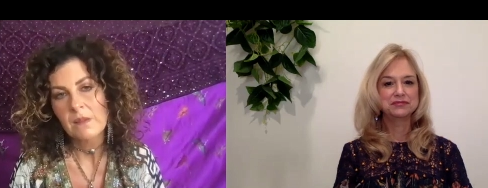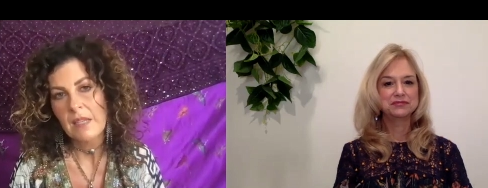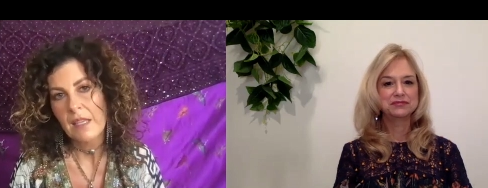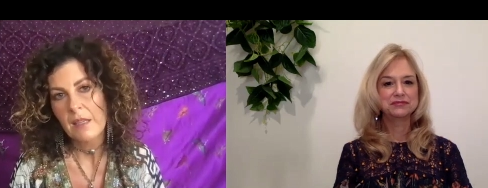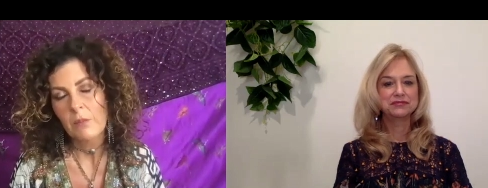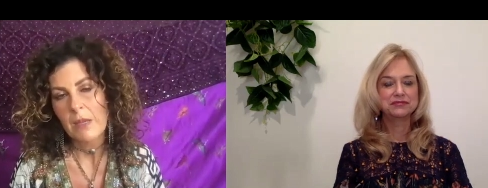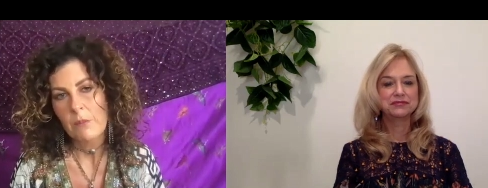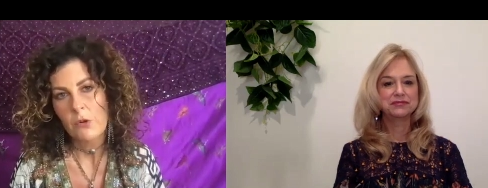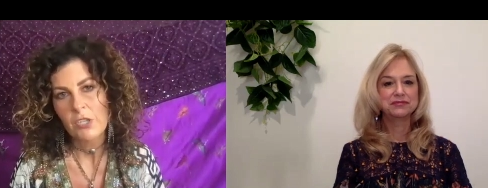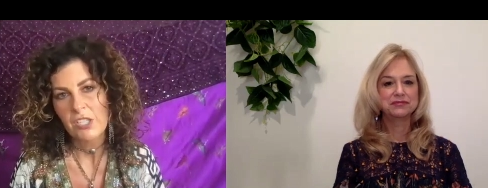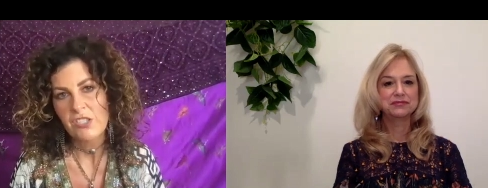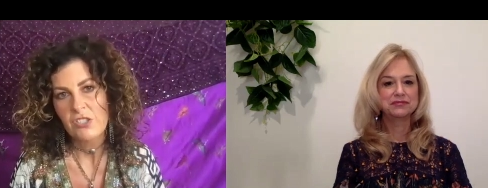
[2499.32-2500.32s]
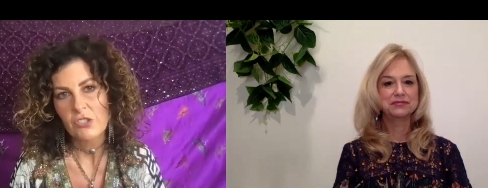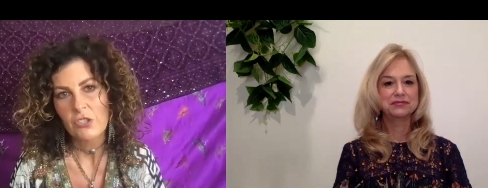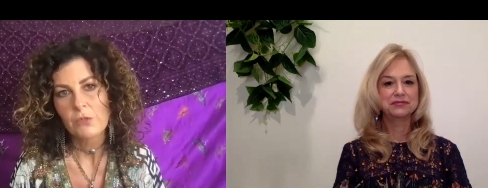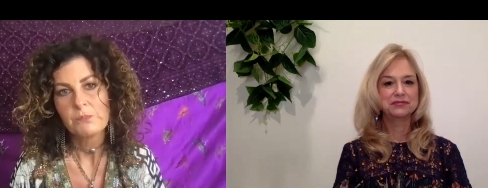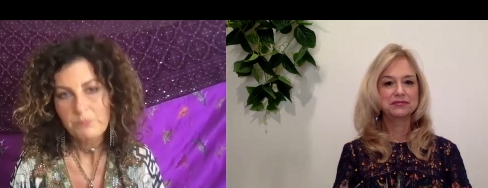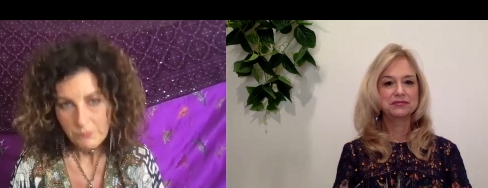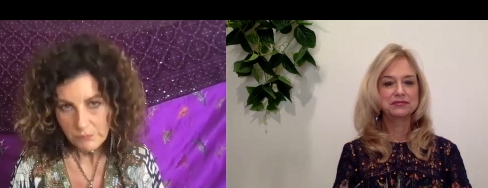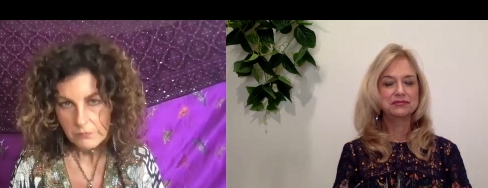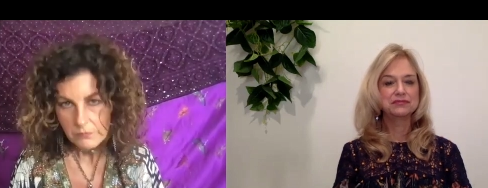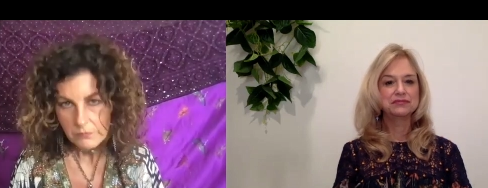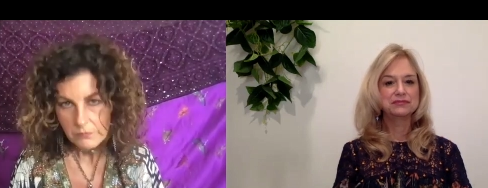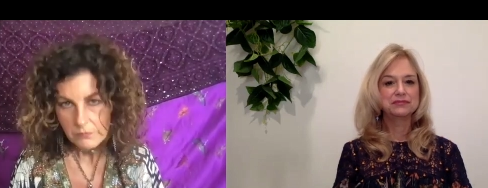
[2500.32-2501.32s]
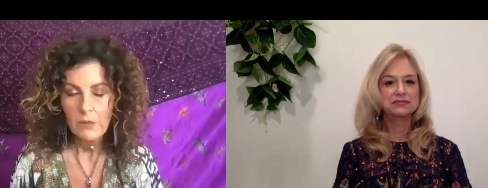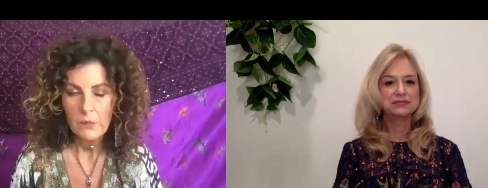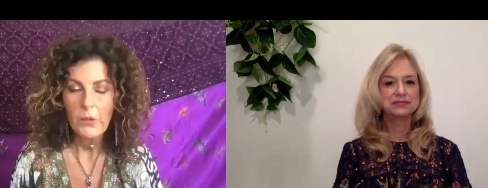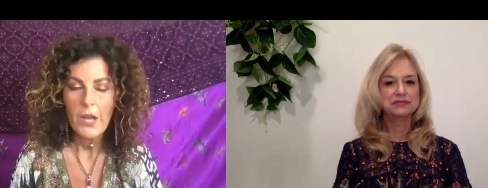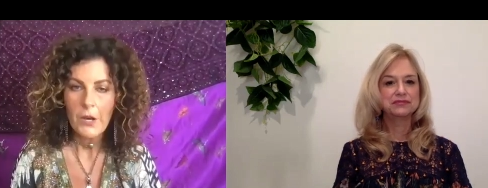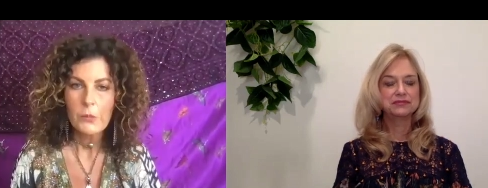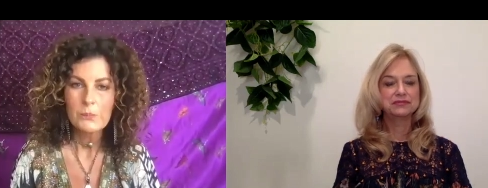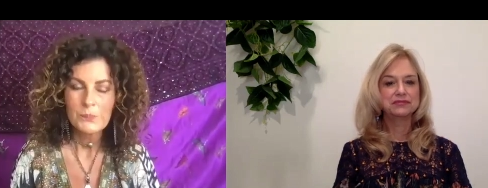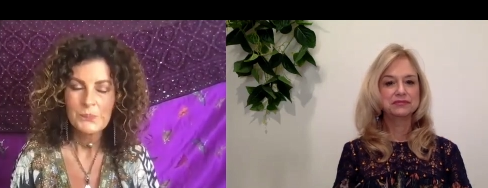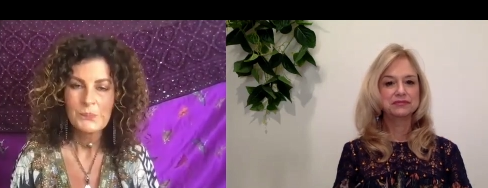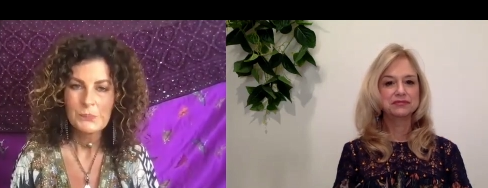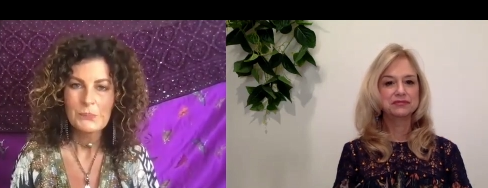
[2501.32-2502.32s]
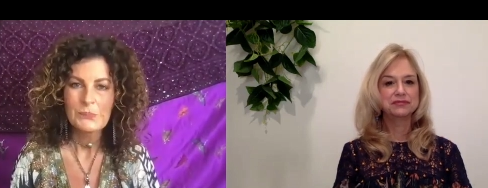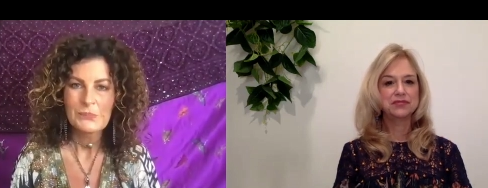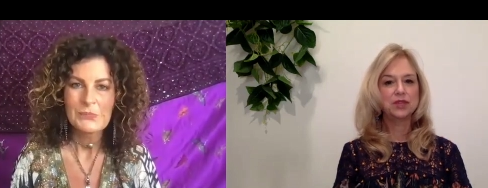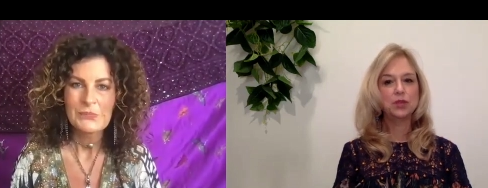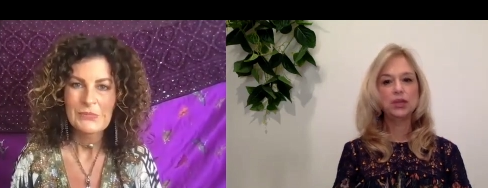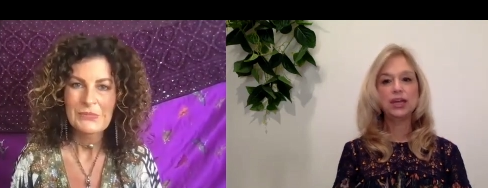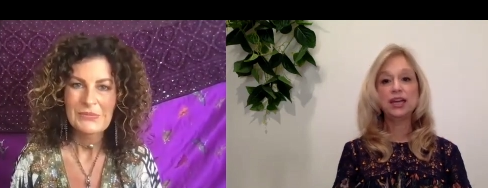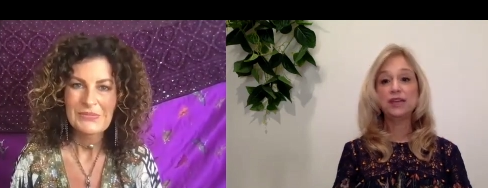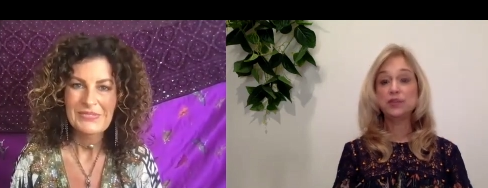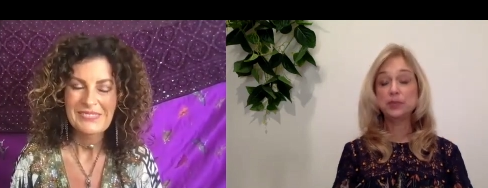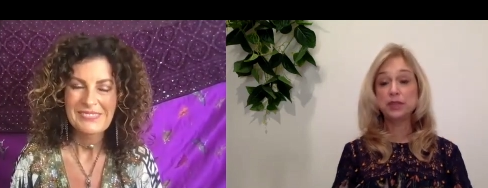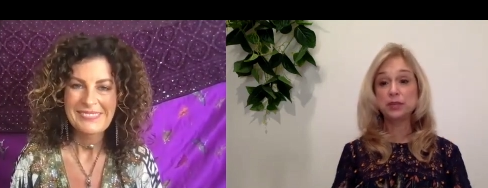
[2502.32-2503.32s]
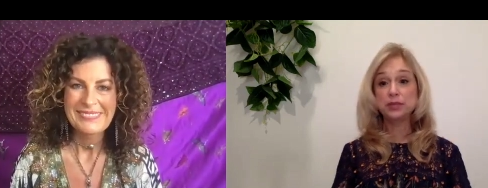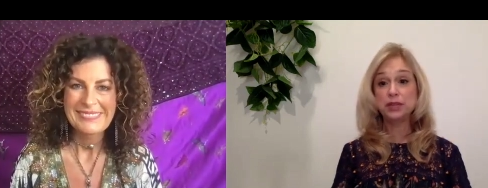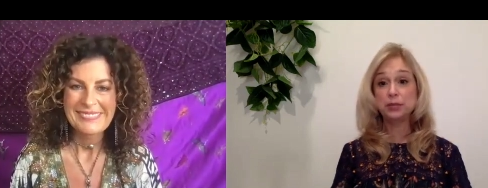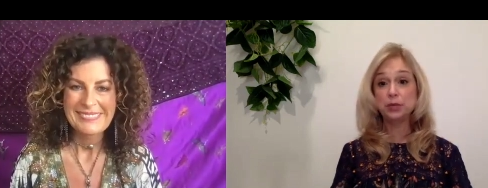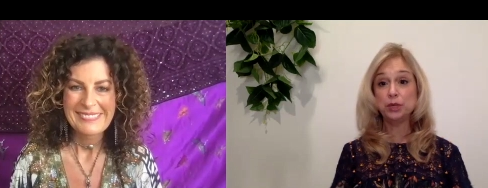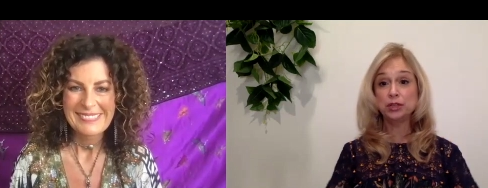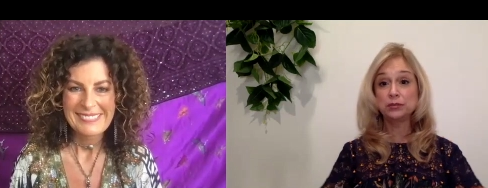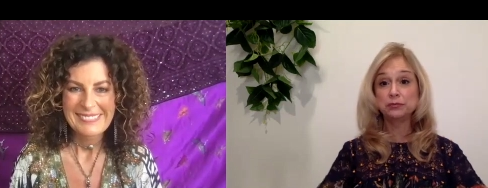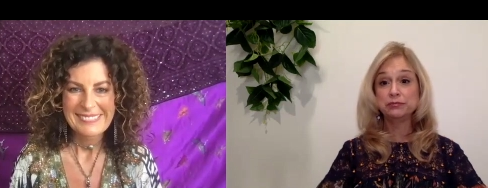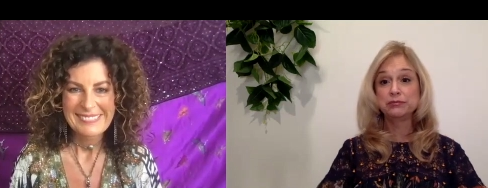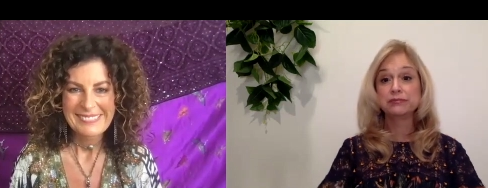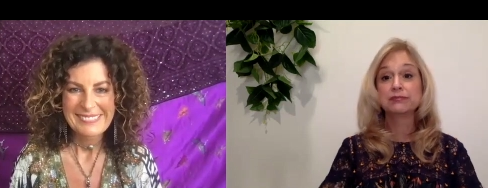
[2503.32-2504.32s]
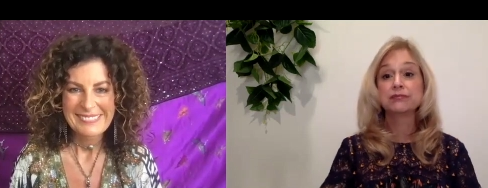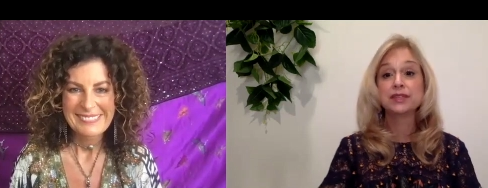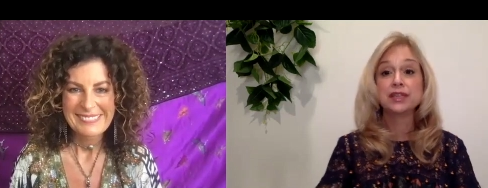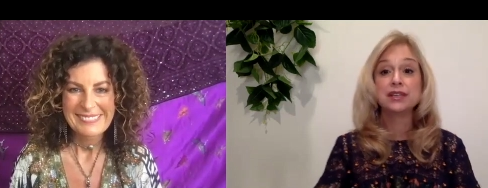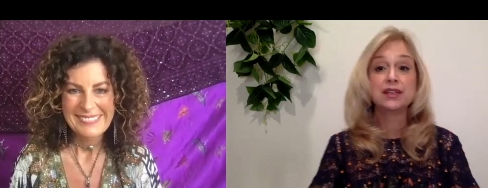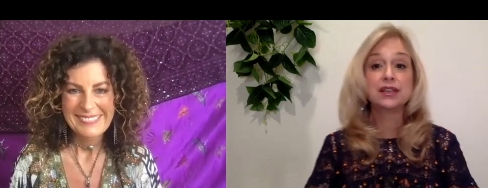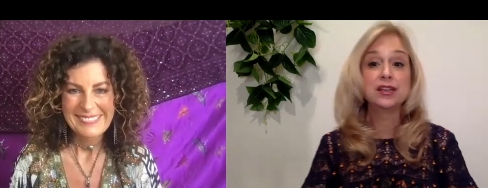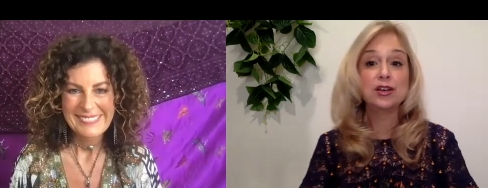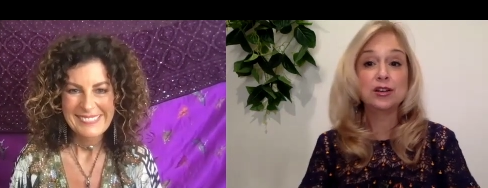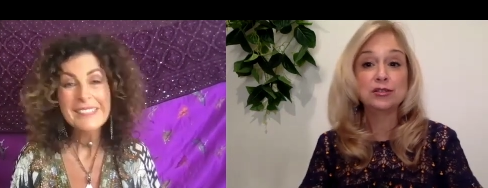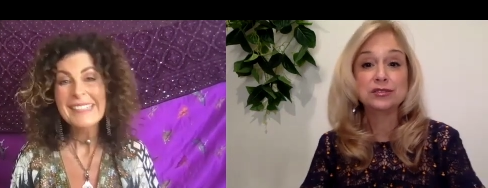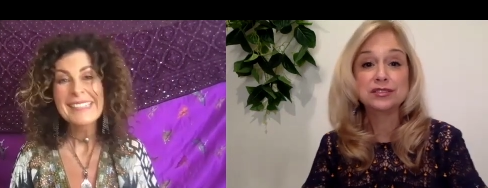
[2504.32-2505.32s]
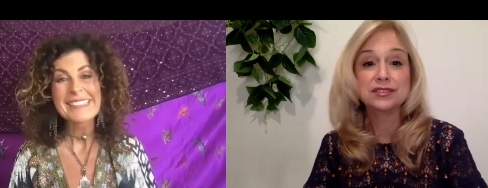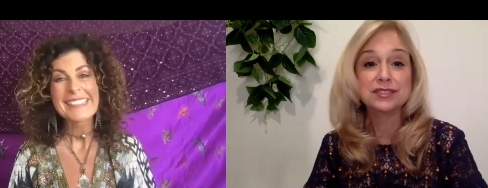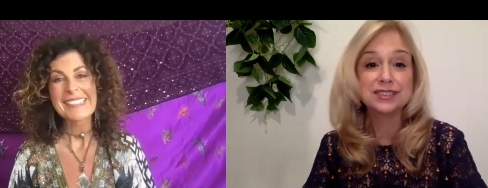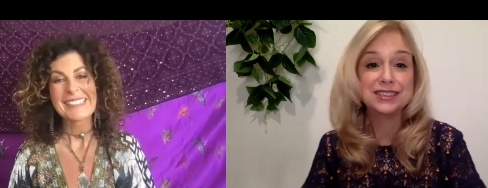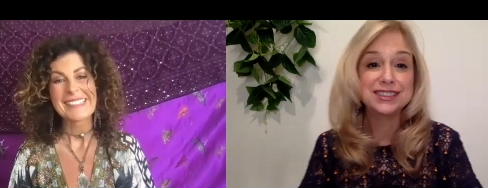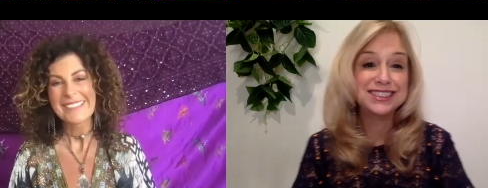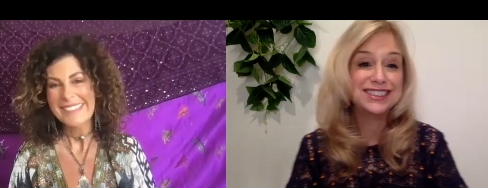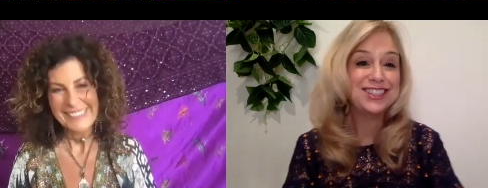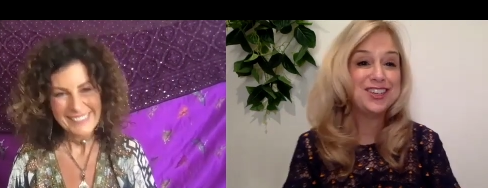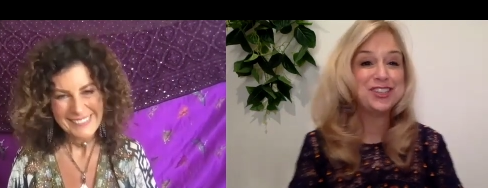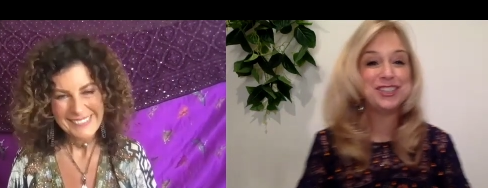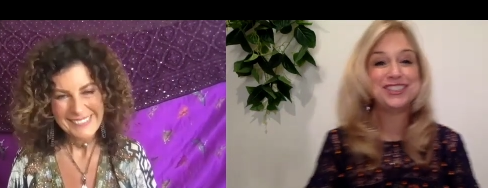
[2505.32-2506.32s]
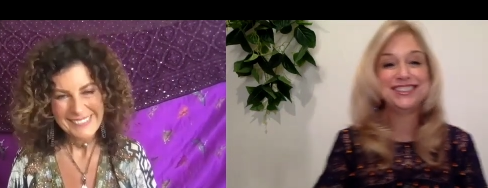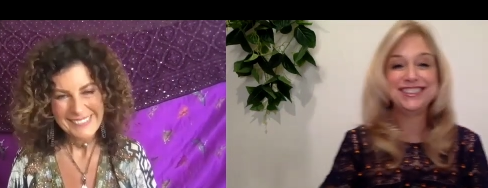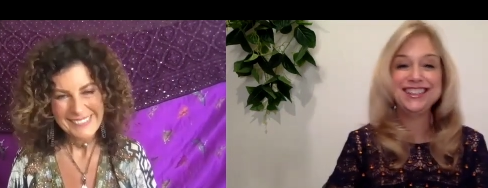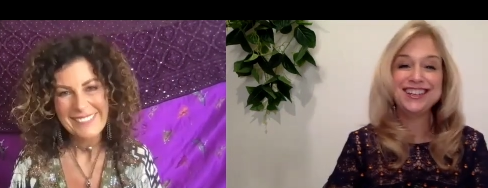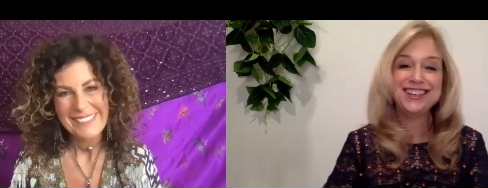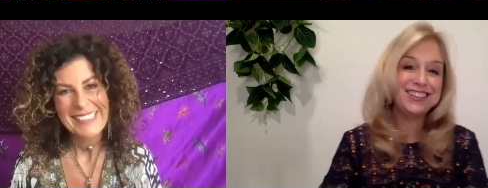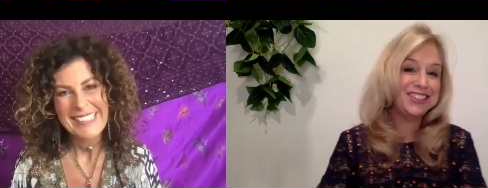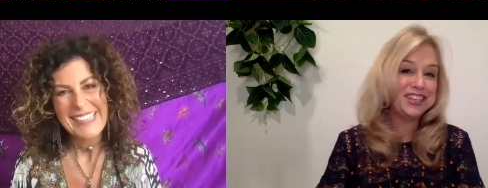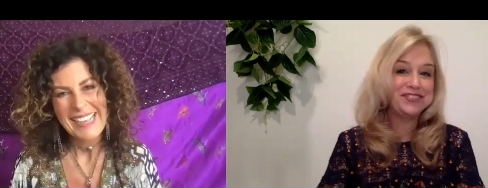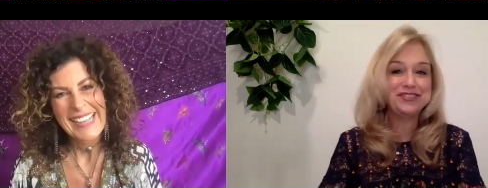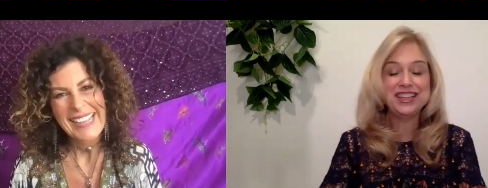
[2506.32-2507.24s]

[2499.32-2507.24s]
Speaker 1: there that people can do as well. Oh well, I have to pick up that book
Speaker 2: i will send it to you. We'll send oh, it to you. Yeah. yeah.